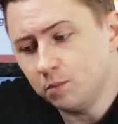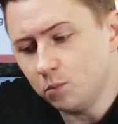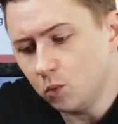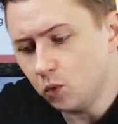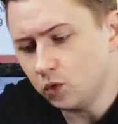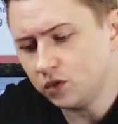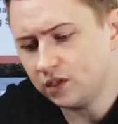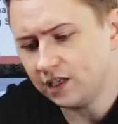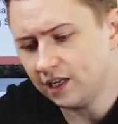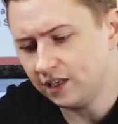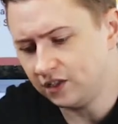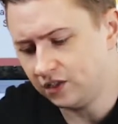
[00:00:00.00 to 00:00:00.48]

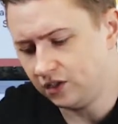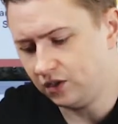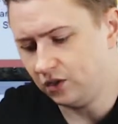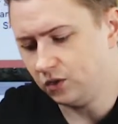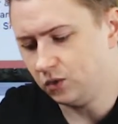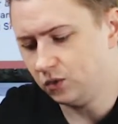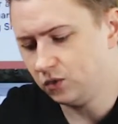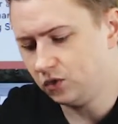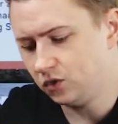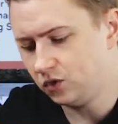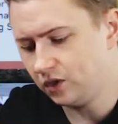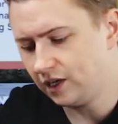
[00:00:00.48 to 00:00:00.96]
most
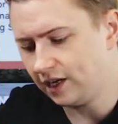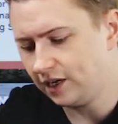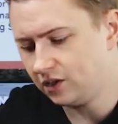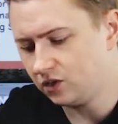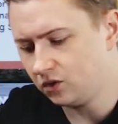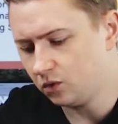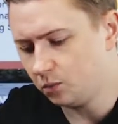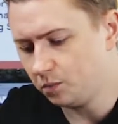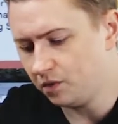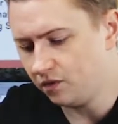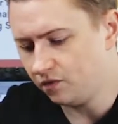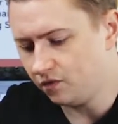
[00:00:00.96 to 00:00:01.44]
SEOs, you guys
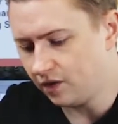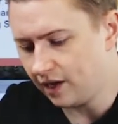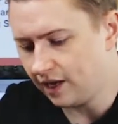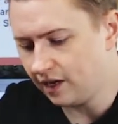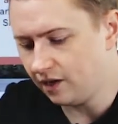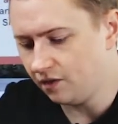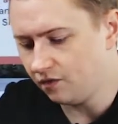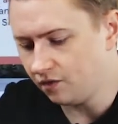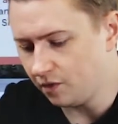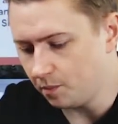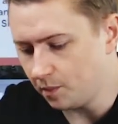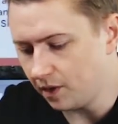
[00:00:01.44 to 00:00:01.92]
will be
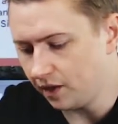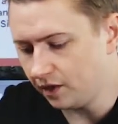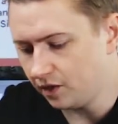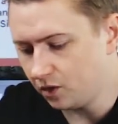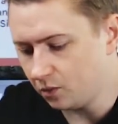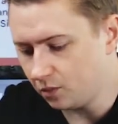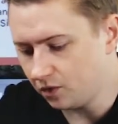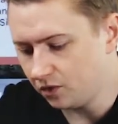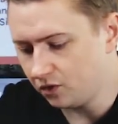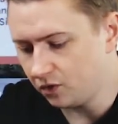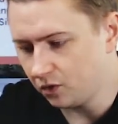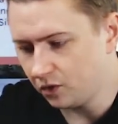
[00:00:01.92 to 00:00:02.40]
very familiar
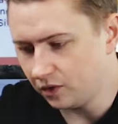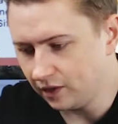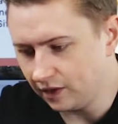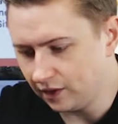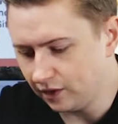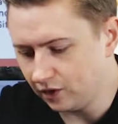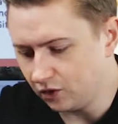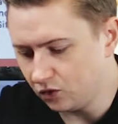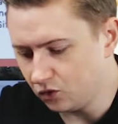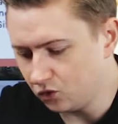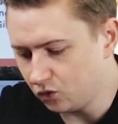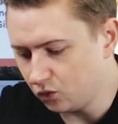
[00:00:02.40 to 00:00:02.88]
with doing like
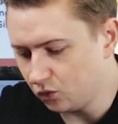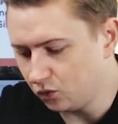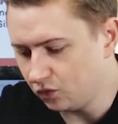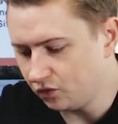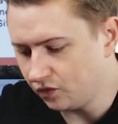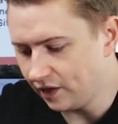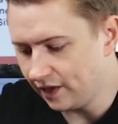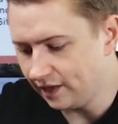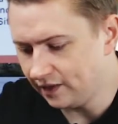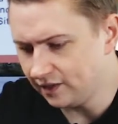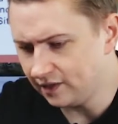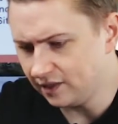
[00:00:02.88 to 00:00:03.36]
control
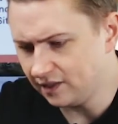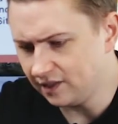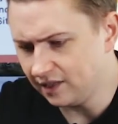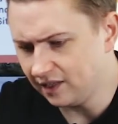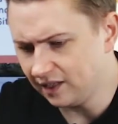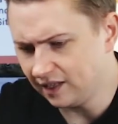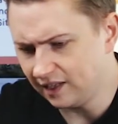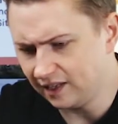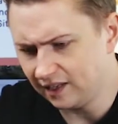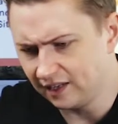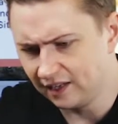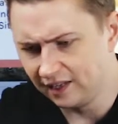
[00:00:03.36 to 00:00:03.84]
find to see
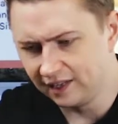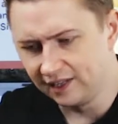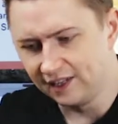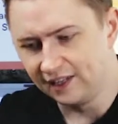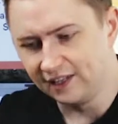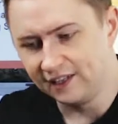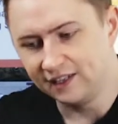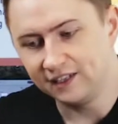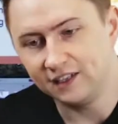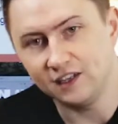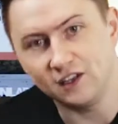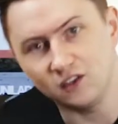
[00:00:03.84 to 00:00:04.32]
like,
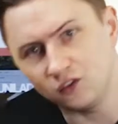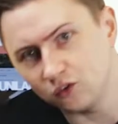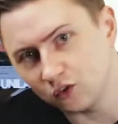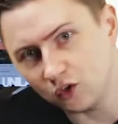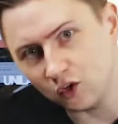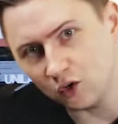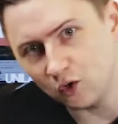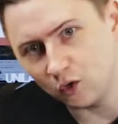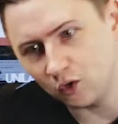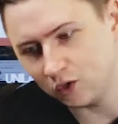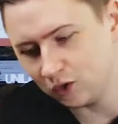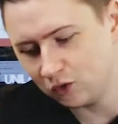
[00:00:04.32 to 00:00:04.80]
is there
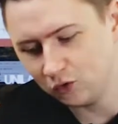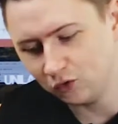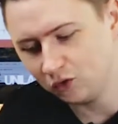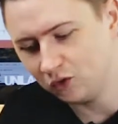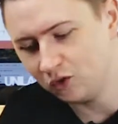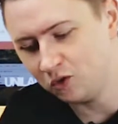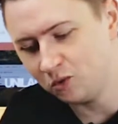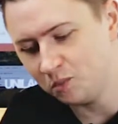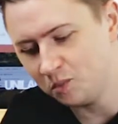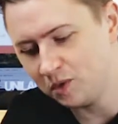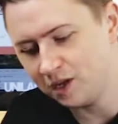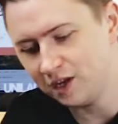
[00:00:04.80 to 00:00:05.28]
canonicals
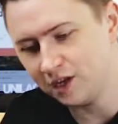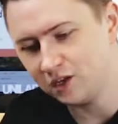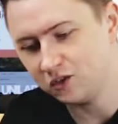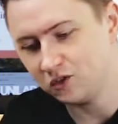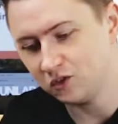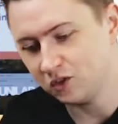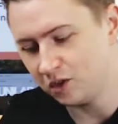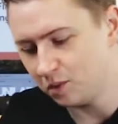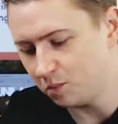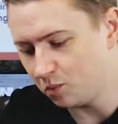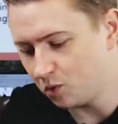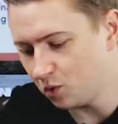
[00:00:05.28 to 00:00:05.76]
on the page,
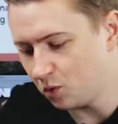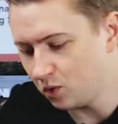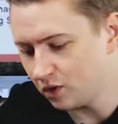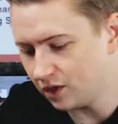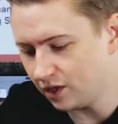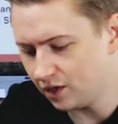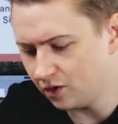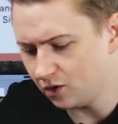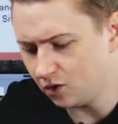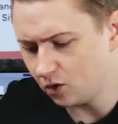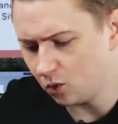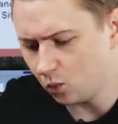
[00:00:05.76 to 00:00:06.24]
are they
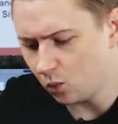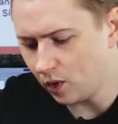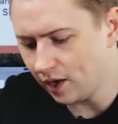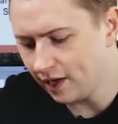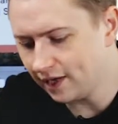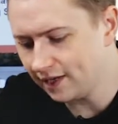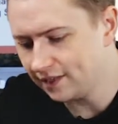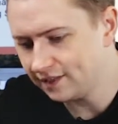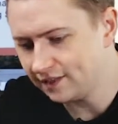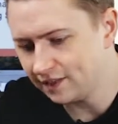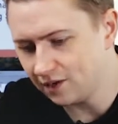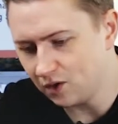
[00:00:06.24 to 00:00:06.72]
broken, or why
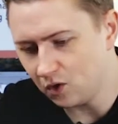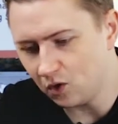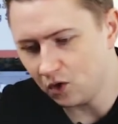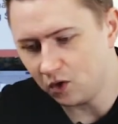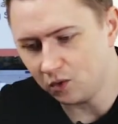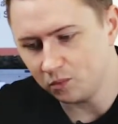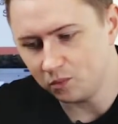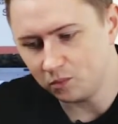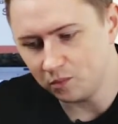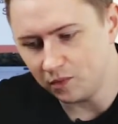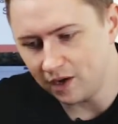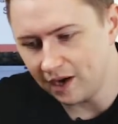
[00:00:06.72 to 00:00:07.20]
is it
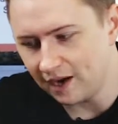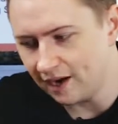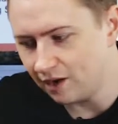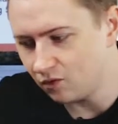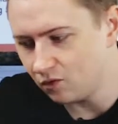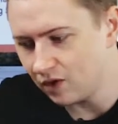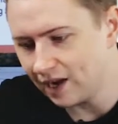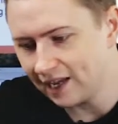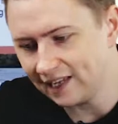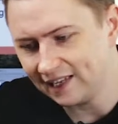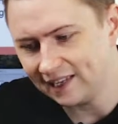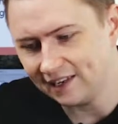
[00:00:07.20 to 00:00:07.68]
not
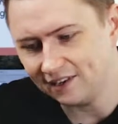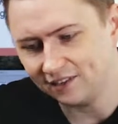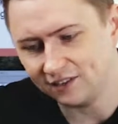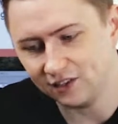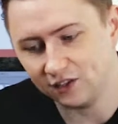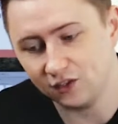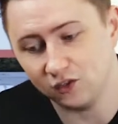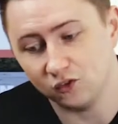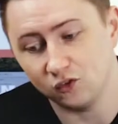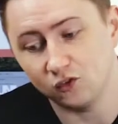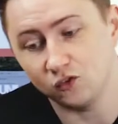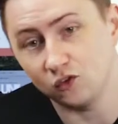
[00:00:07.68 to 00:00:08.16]
ranking? Is it
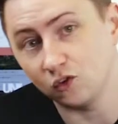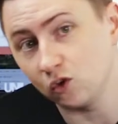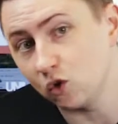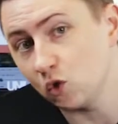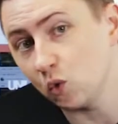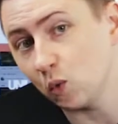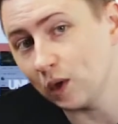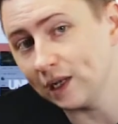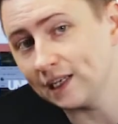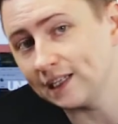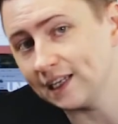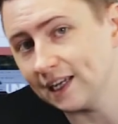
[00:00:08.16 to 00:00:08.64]
because there's a
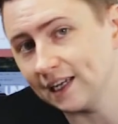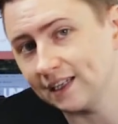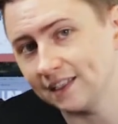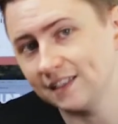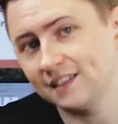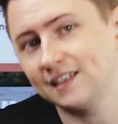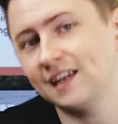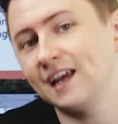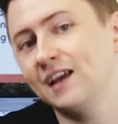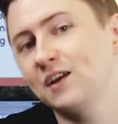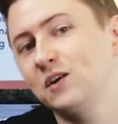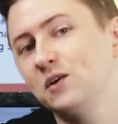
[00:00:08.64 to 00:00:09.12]
no index
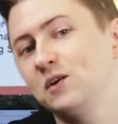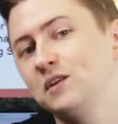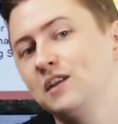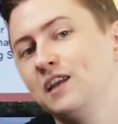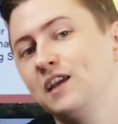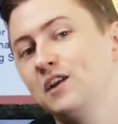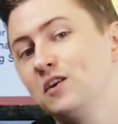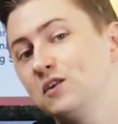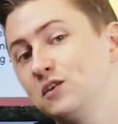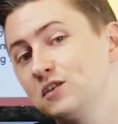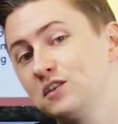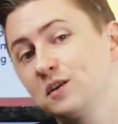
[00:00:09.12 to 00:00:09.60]
tag on
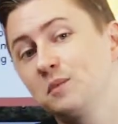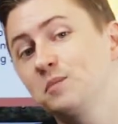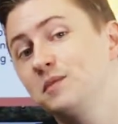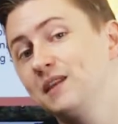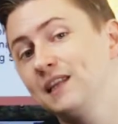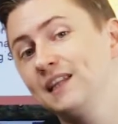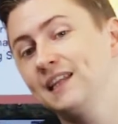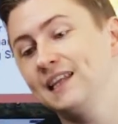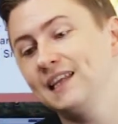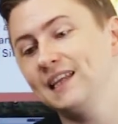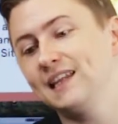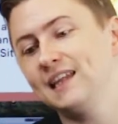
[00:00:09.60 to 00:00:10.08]
there or
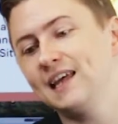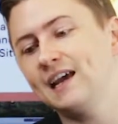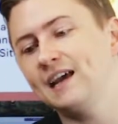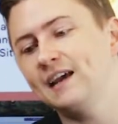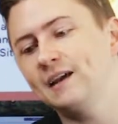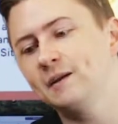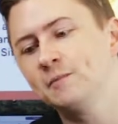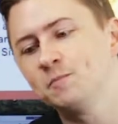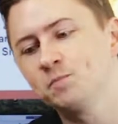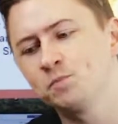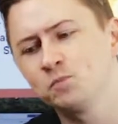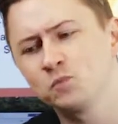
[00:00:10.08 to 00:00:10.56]
something like
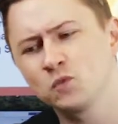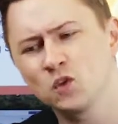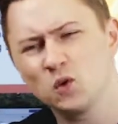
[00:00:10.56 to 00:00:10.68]
that?